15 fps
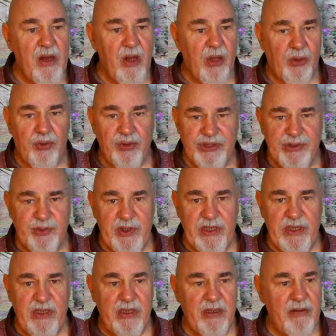although
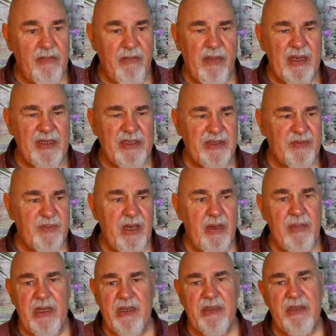sweet, might just be a
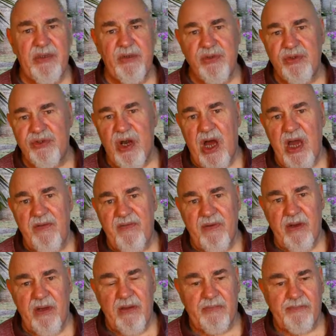bit too dry
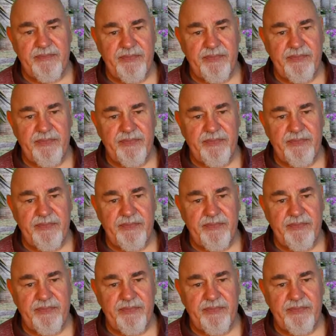for it.